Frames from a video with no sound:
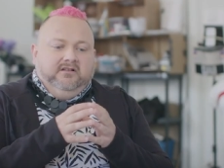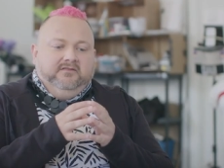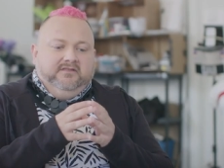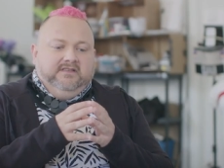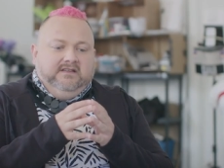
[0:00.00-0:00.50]

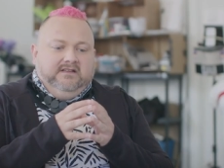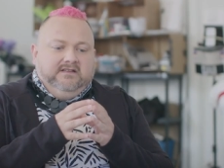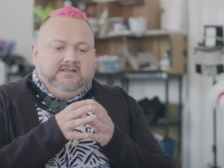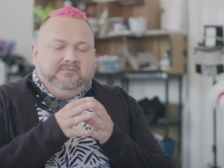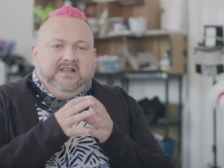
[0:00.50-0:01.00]
of
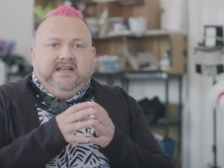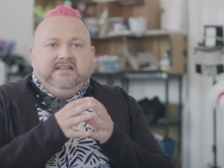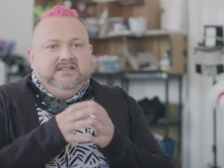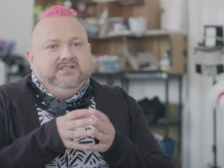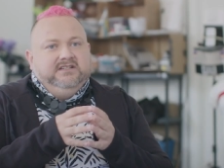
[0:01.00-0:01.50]
these black,
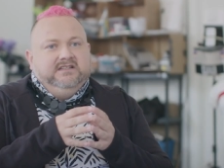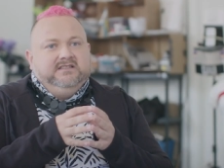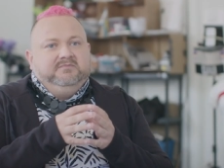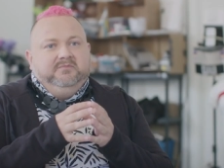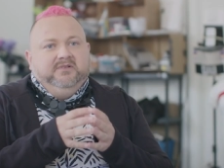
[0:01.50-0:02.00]

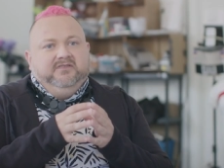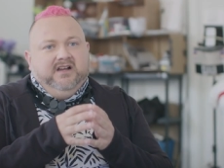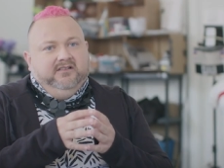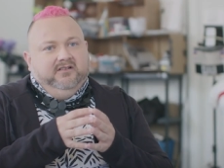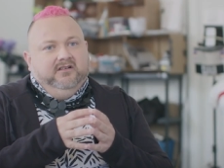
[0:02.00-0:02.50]
indigenous, people of
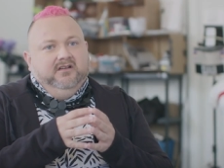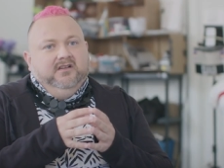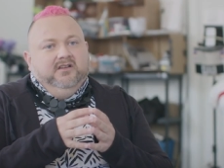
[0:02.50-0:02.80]
color